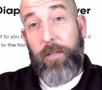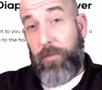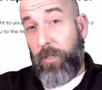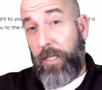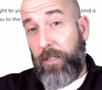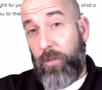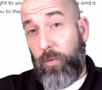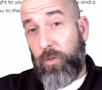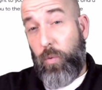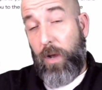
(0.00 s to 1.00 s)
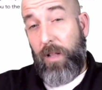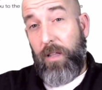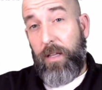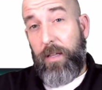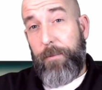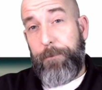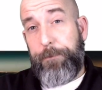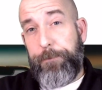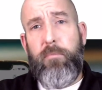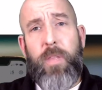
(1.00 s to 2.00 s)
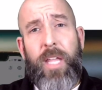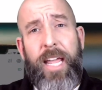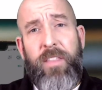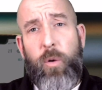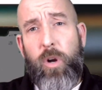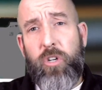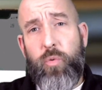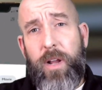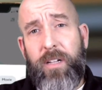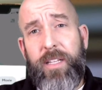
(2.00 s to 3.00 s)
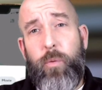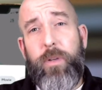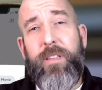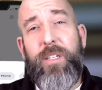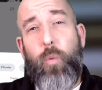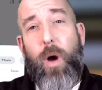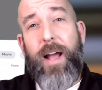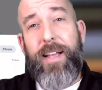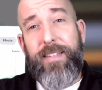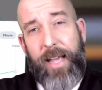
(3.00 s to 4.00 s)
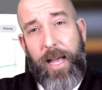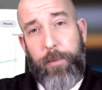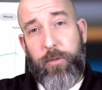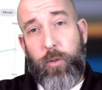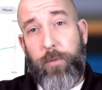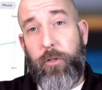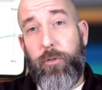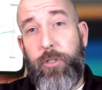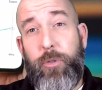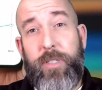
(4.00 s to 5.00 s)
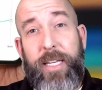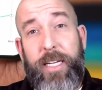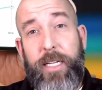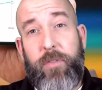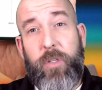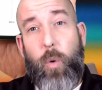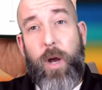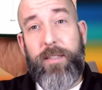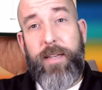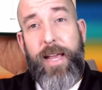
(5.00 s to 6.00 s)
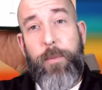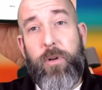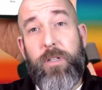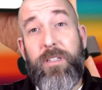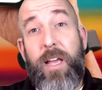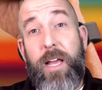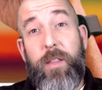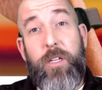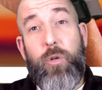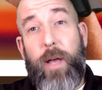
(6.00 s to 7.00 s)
if you need to as well. And they work directly with the Wyze app. So if you're using any of the Wyze cameras, then you'll